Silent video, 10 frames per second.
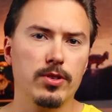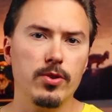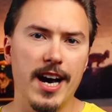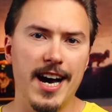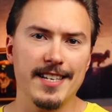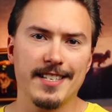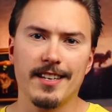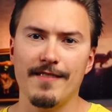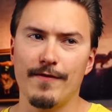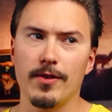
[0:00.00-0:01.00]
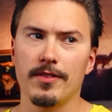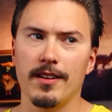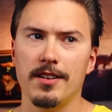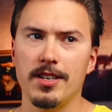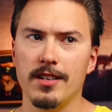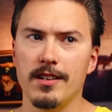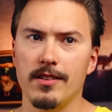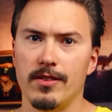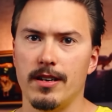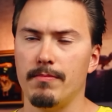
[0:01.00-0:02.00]
to ask a front-end
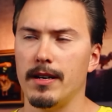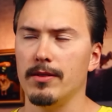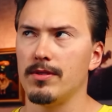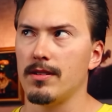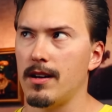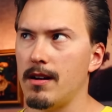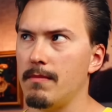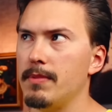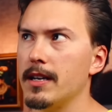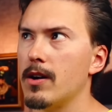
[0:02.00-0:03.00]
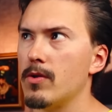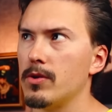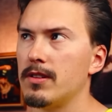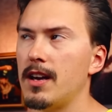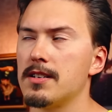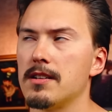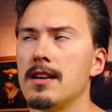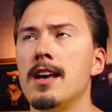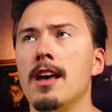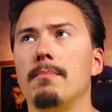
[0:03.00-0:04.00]
engineer about big O notation,
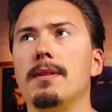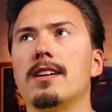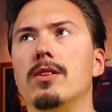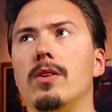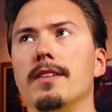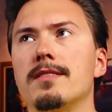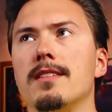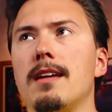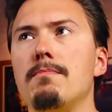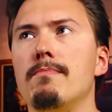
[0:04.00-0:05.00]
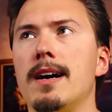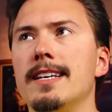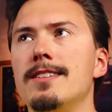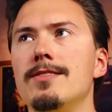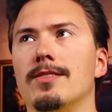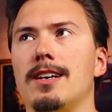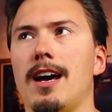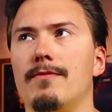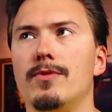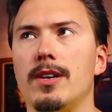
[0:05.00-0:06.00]
because they might not
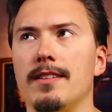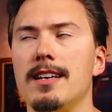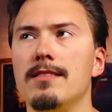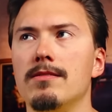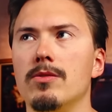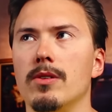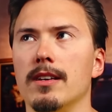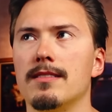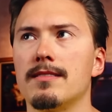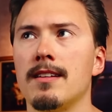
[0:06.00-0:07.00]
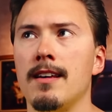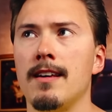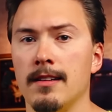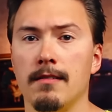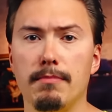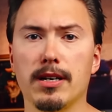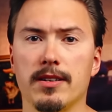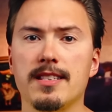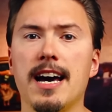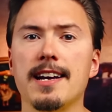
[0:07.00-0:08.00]
have run into it.
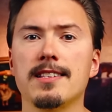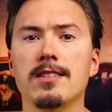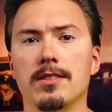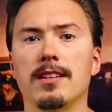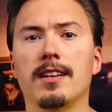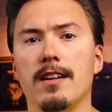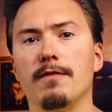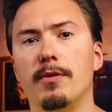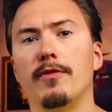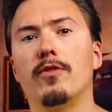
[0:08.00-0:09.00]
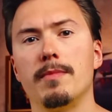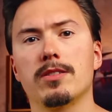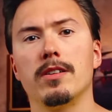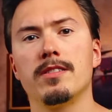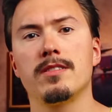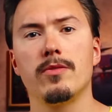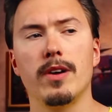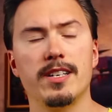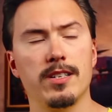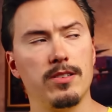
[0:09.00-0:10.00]
Because that is not the kind of performance
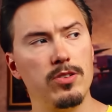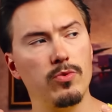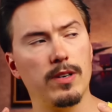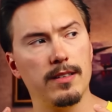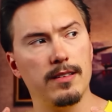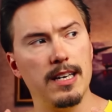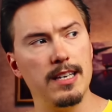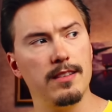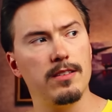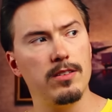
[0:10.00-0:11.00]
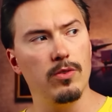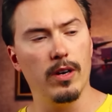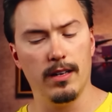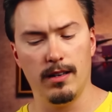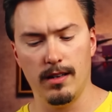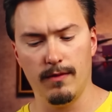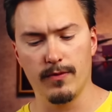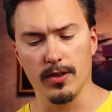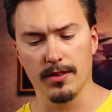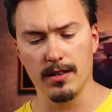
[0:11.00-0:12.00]
consideration you run into in
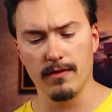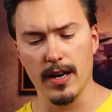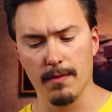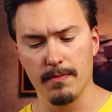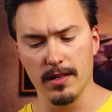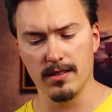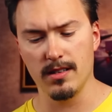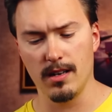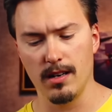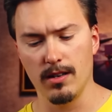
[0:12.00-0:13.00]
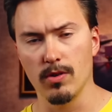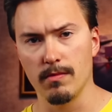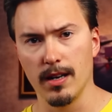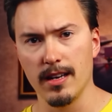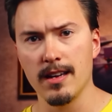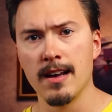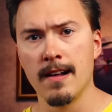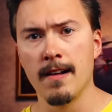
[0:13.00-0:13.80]
front-end development normally.